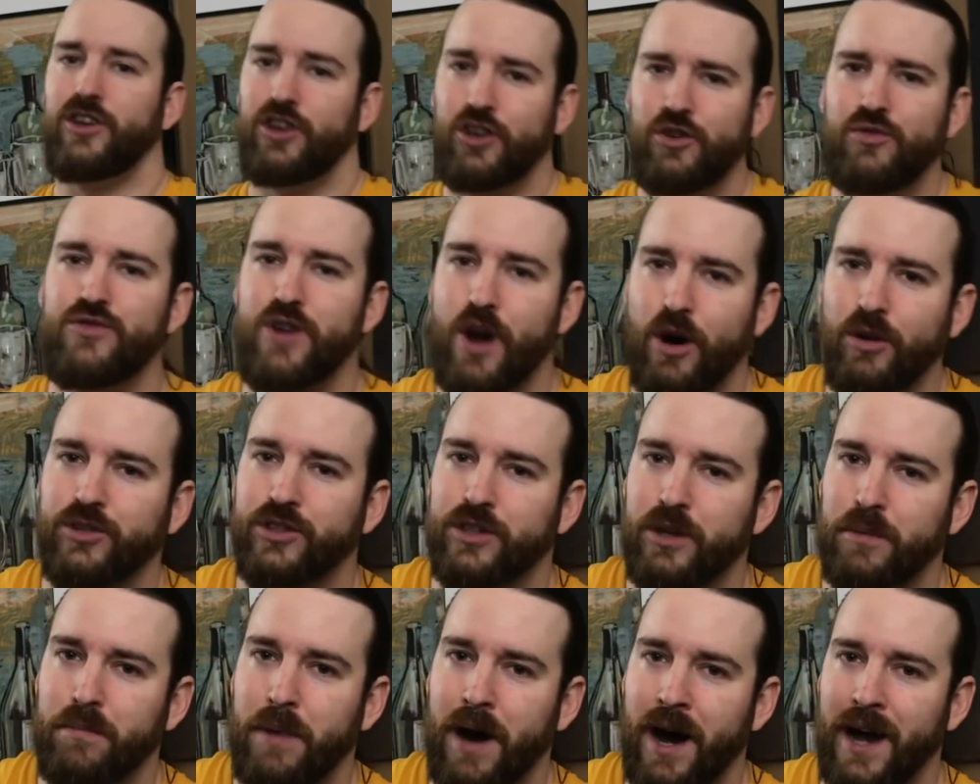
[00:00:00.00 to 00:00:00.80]
You know
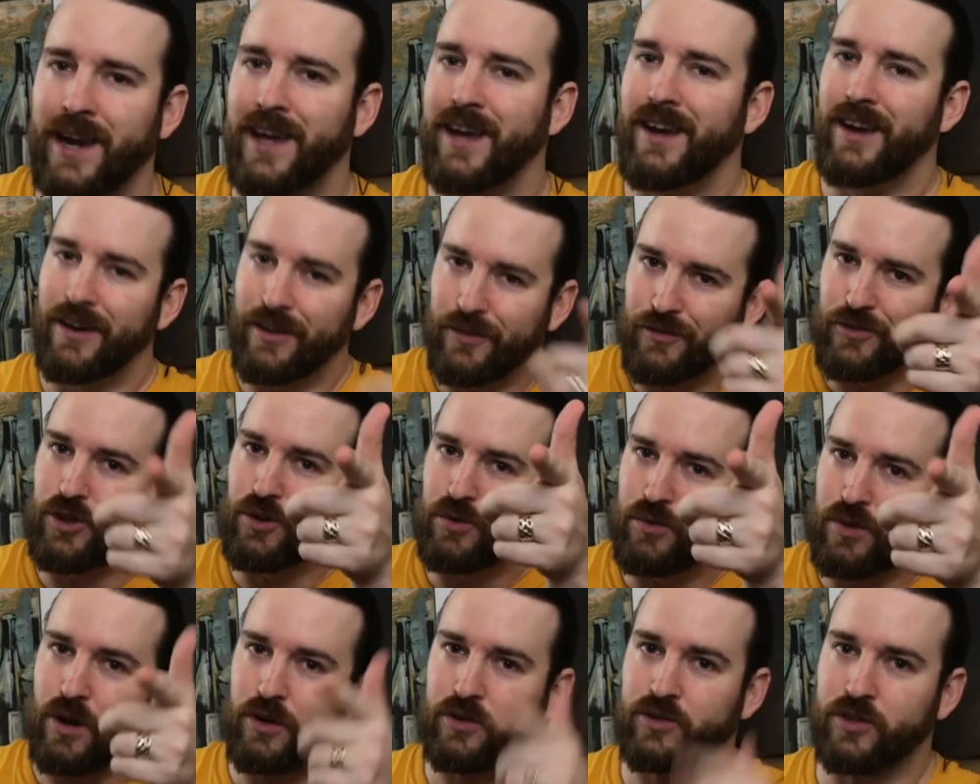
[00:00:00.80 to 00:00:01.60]
somebody.
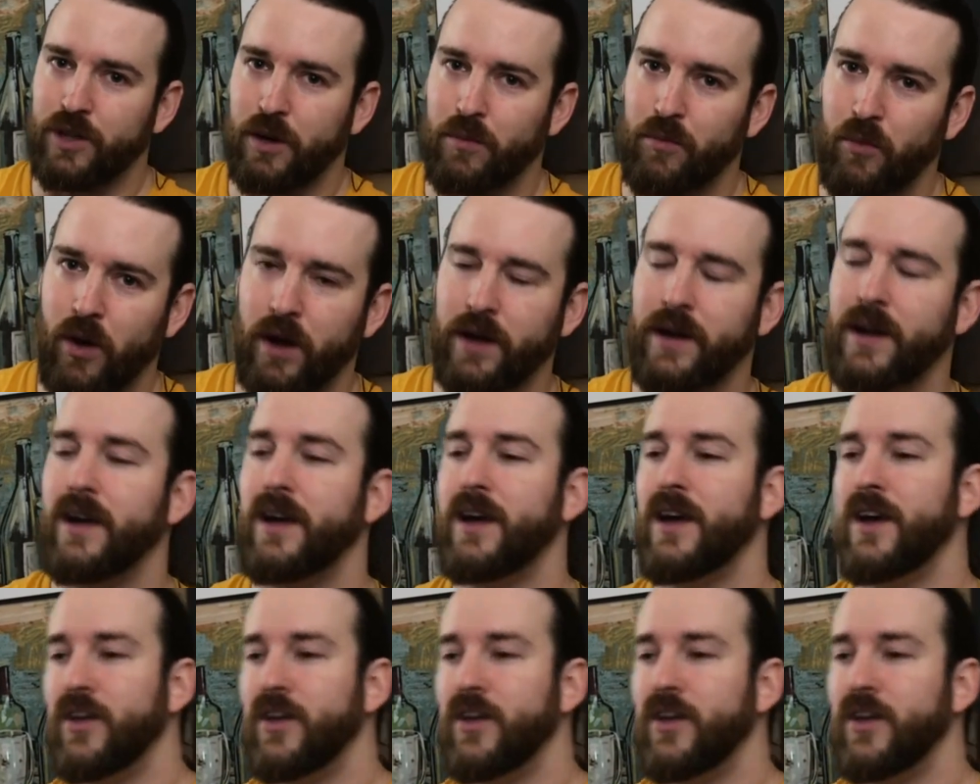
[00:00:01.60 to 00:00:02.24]
You know someone.